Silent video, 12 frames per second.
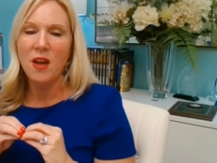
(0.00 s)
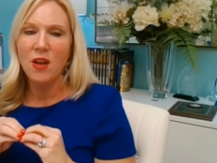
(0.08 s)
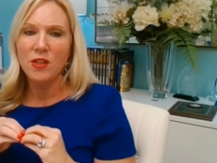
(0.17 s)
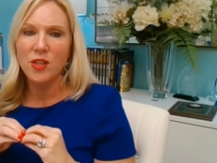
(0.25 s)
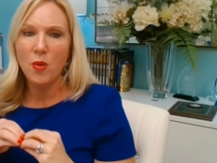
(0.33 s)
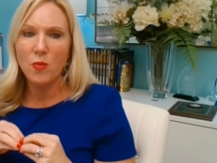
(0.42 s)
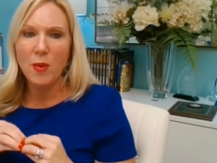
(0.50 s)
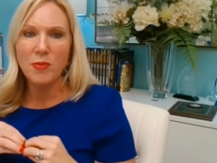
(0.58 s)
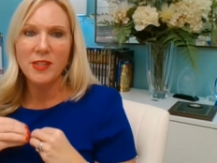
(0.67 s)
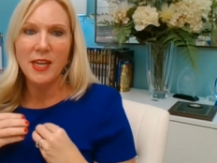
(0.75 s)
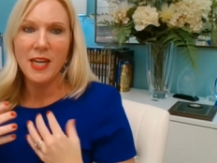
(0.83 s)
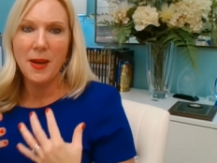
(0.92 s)
So in
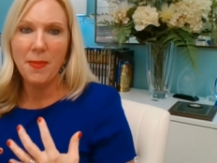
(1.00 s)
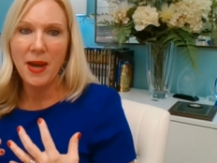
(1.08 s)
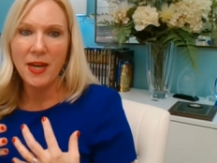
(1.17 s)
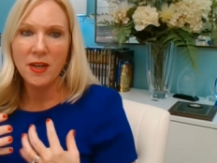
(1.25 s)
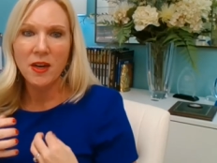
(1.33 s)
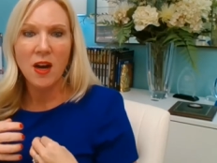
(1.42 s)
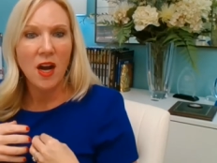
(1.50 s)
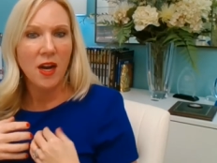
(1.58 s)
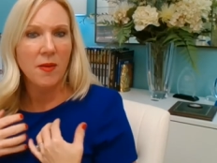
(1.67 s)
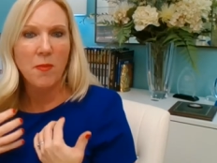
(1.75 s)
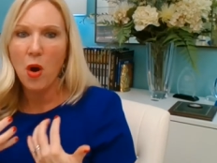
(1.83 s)
representing a buyer, I am